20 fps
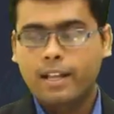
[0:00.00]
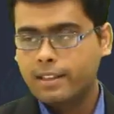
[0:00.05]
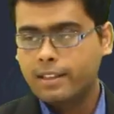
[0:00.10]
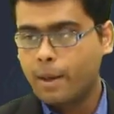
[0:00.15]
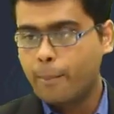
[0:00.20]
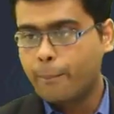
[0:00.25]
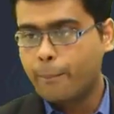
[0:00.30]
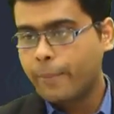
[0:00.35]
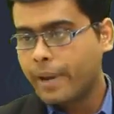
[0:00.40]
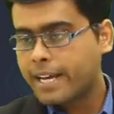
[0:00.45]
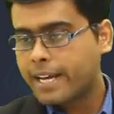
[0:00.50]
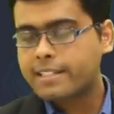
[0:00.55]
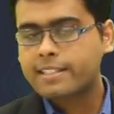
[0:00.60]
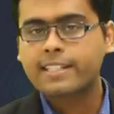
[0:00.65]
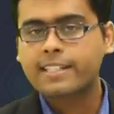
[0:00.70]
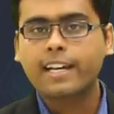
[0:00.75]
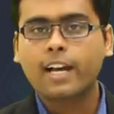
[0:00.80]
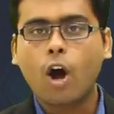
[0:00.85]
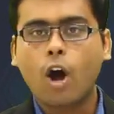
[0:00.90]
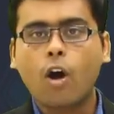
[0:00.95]
the
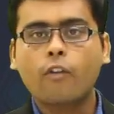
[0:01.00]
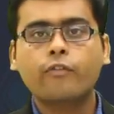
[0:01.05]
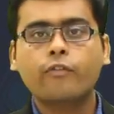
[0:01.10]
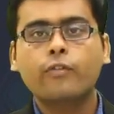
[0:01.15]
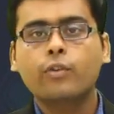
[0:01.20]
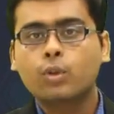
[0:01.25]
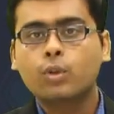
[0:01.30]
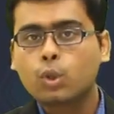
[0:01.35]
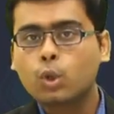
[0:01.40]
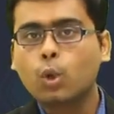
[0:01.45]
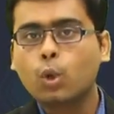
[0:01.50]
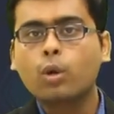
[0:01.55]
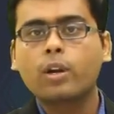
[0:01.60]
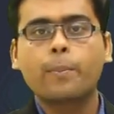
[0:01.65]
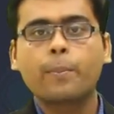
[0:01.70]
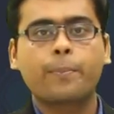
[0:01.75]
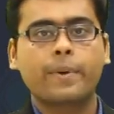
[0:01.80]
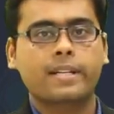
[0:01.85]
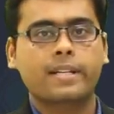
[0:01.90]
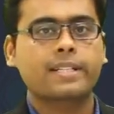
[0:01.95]
mixing of two
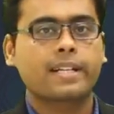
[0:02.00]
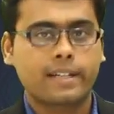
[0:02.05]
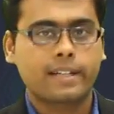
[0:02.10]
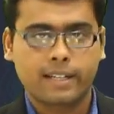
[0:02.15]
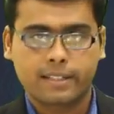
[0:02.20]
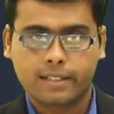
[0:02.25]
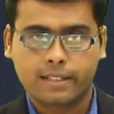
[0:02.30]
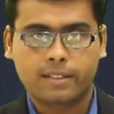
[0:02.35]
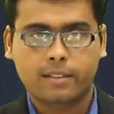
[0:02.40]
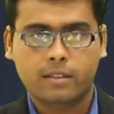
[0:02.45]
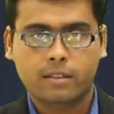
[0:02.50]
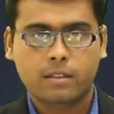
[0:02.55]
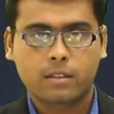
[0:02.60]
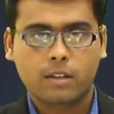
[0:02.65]
representations.